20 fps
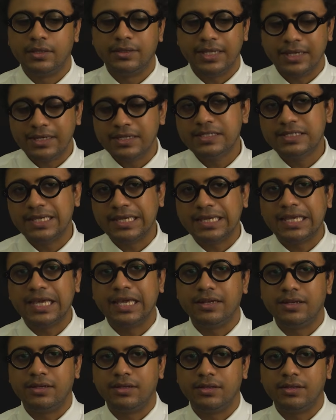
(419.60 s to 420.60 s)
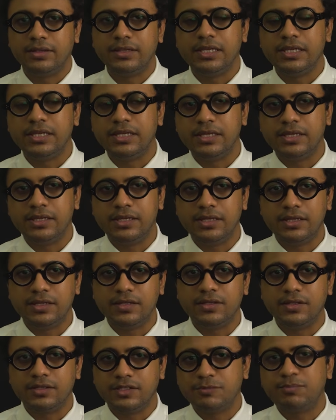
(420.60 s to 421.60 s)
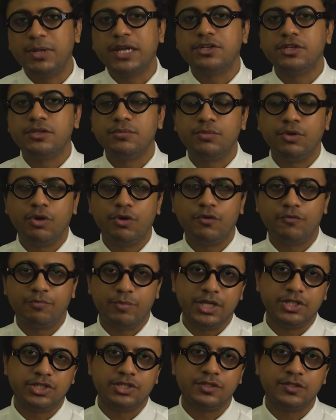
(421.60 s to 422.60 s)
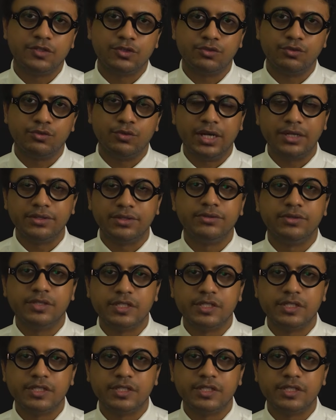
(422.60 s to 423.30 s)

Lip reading: there is again the spectrum of patients who either